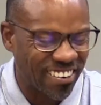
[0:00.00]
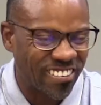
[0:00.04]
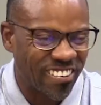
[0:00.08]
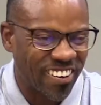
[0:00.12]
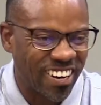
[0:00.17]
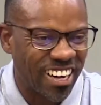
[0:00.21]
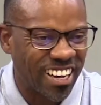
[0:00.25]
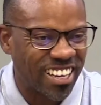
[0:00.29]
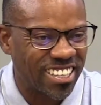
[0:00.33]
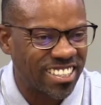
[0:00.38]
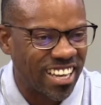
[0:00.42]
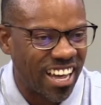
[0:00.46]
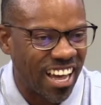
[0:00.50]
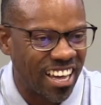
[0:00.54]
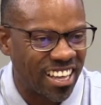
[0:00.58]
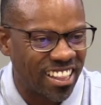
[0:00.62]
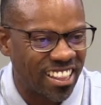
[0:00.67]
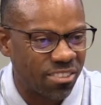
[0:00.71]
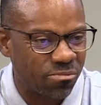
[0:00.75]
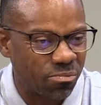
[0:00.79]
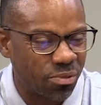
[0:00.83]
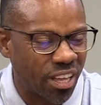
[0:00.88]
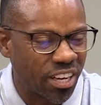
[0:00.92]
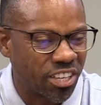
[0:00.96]
I was. I had
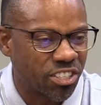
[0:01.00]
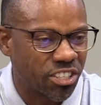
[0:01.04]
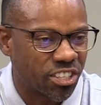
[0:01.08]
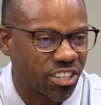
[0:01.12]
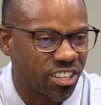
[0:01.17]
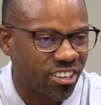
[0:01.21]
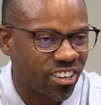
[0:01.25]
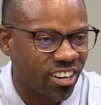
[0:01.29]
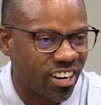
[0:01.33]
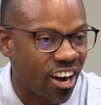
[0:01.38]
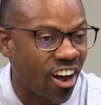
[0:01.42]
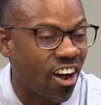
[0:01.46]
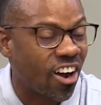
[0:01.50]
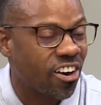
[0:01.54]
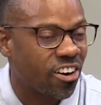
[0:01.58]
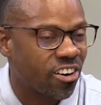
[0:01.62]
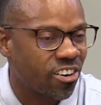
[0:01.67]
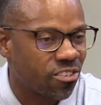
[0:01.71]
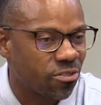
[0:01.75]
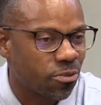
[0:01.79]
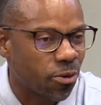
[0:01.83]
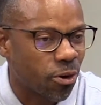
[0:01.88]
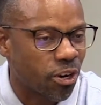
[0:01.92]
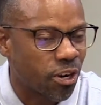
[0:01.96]
the uh, pleasure and honor
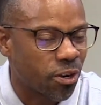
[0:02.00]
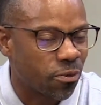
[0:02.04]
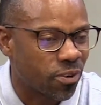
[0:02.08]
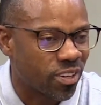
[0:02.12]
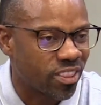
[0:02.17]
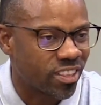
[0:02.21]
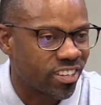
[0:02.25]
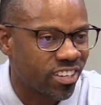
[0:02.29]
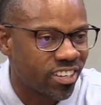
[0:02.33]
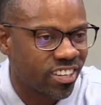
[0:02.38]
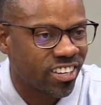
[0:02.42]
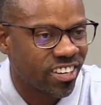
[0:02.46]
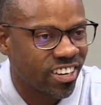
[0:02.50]
of working with her.